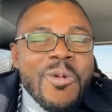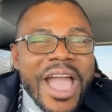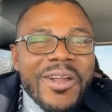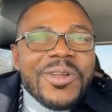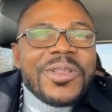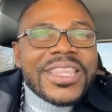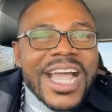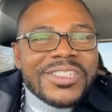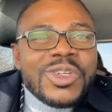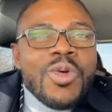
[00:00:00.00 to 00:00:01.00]
we are going to
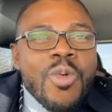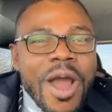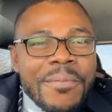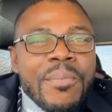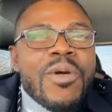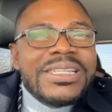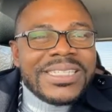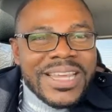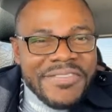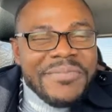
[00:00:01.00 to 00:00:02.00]
tax you
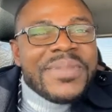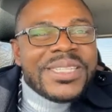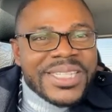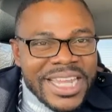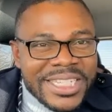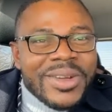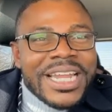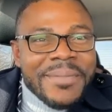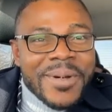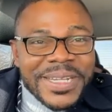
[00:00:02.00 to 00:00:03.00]
1.7%
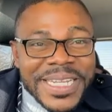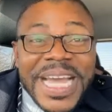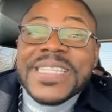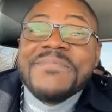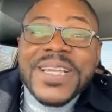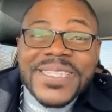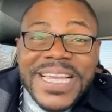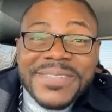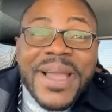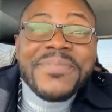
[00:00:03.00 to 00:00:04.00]
on that money. Does it make
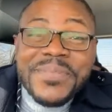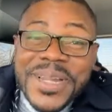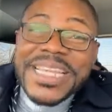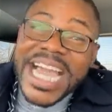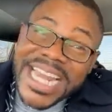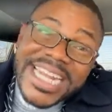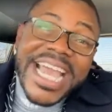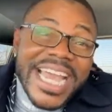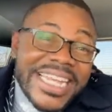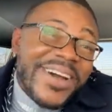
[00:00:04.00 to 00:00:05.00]
sense? My people in
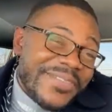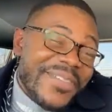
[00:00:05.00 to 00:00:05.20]
Canada and